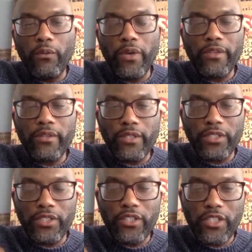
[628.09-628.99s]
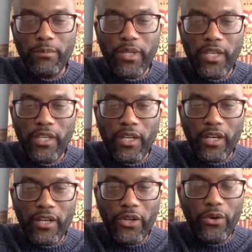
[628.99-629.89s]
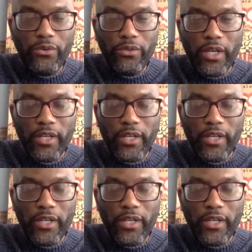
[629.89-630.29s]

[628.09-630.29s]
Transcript: with considered to be known